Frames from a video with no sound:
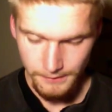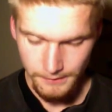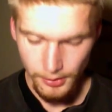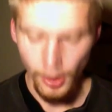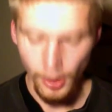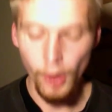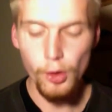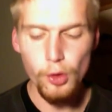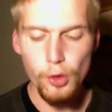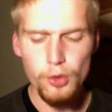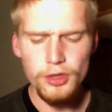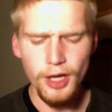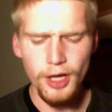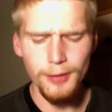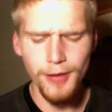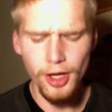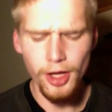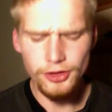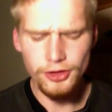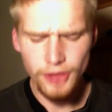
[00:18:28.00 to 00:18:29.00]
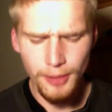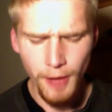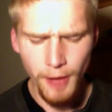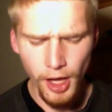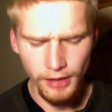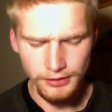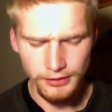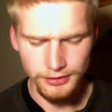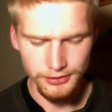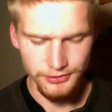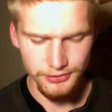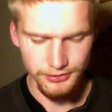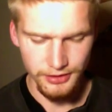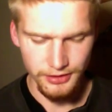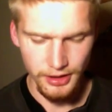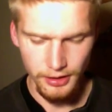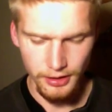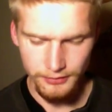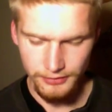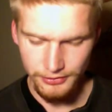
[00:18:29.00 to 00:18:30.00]
"Oh, come on," said
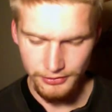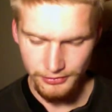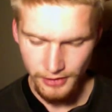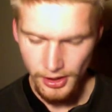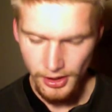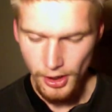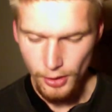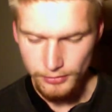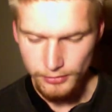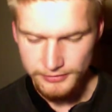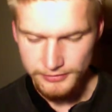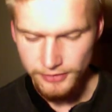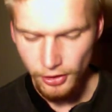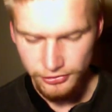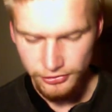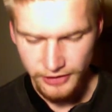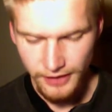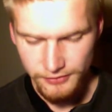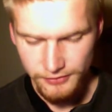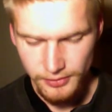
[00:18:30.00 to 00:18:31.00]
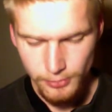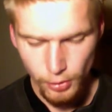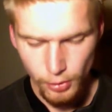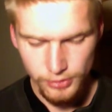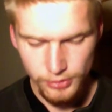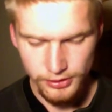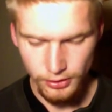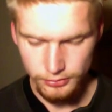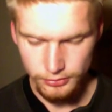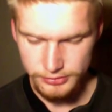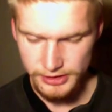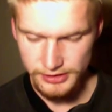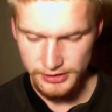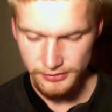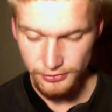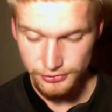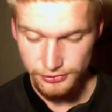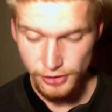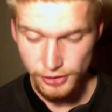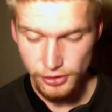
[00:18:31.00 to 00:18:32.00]
Arvis. "We've lost half the morning already.
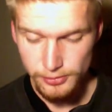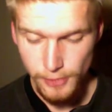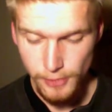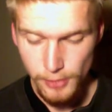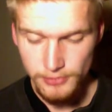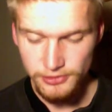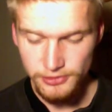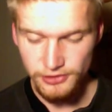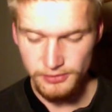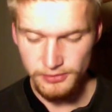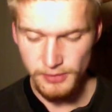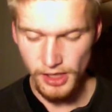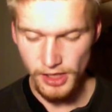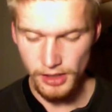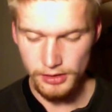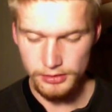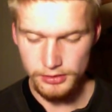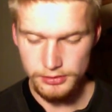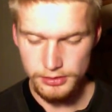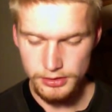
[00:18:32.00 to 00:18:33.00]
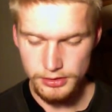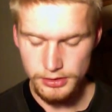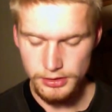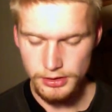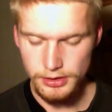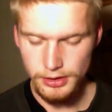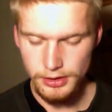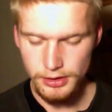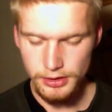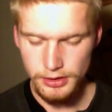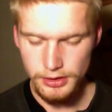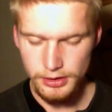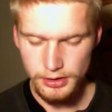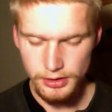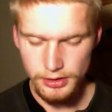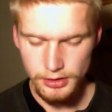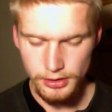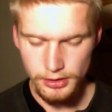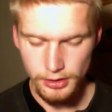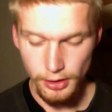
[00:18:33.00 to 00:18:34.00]
There's not a moment to spare."
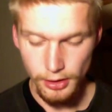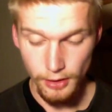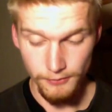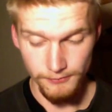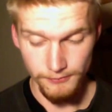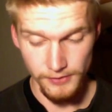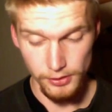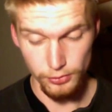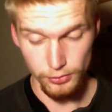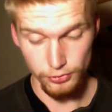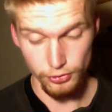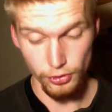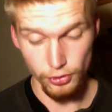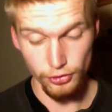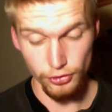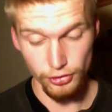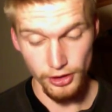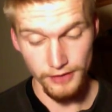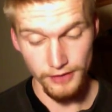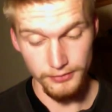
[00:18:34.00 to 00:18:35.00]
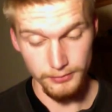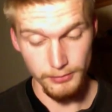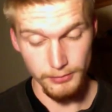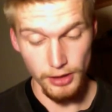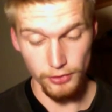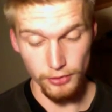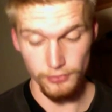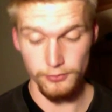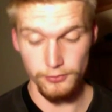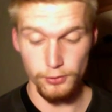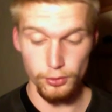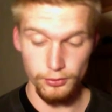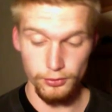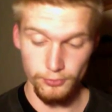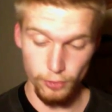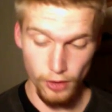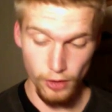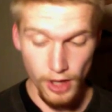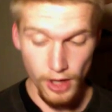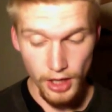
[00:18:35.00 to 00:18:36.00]
"A fellow's got to have a mouthful
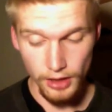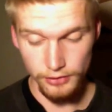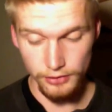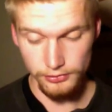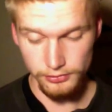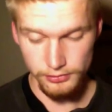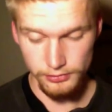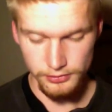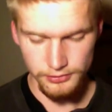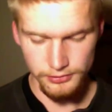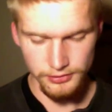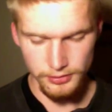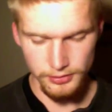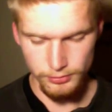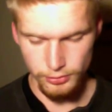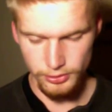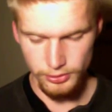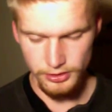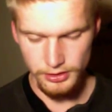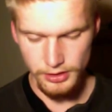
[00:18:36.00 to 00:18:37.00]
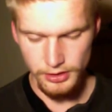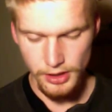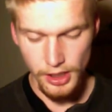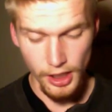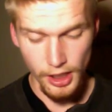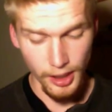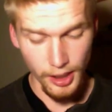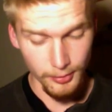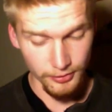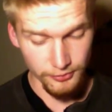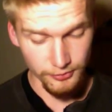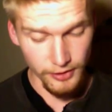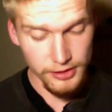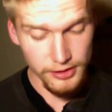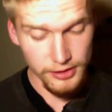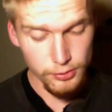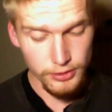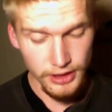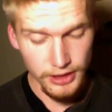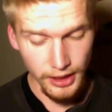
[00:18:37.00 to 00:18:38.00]
of grass," said Bree. "I'm
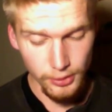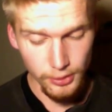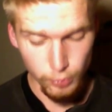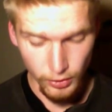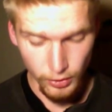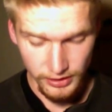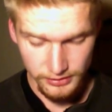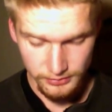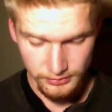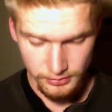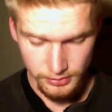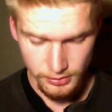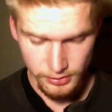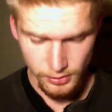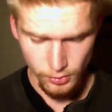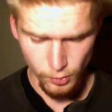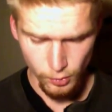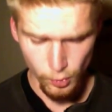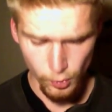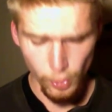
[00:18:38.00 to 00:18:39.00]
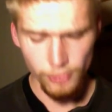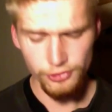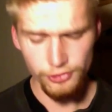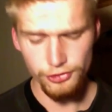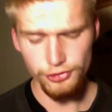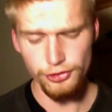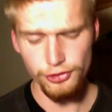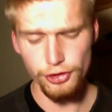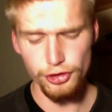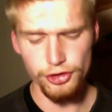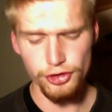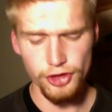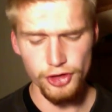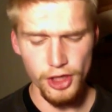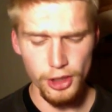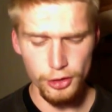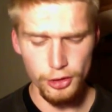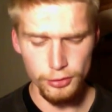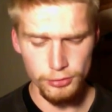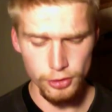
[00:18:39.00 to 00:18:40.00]
afraid we can't wait." "What's the
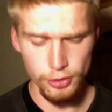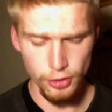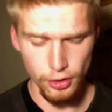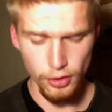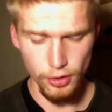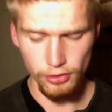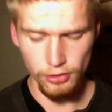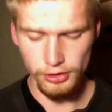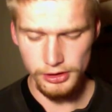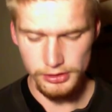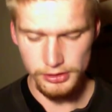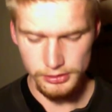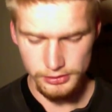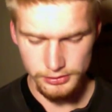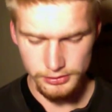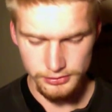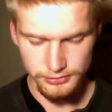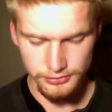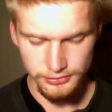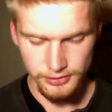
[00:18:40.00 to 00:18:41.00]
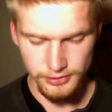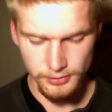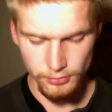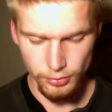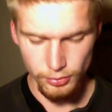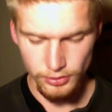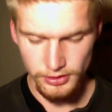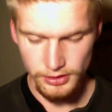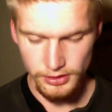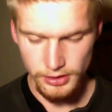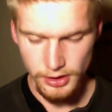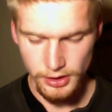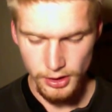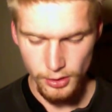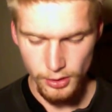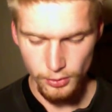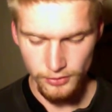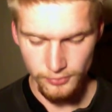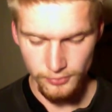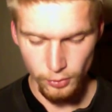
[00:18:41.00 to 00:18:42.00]
terrible hurry?" said Bree.
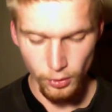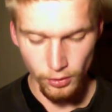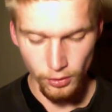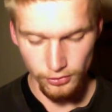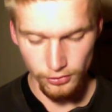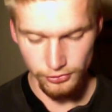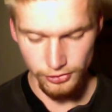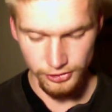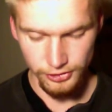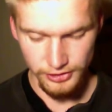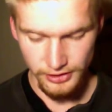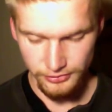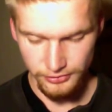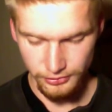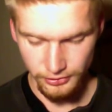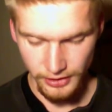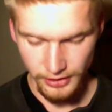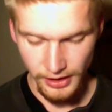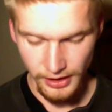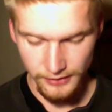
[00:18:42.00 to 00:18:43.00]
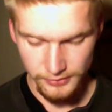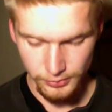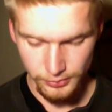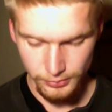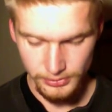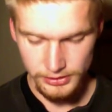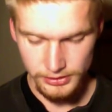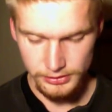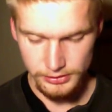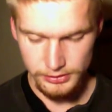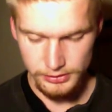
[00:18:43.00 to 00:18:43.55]
"We've crossed the desert, haven't we?"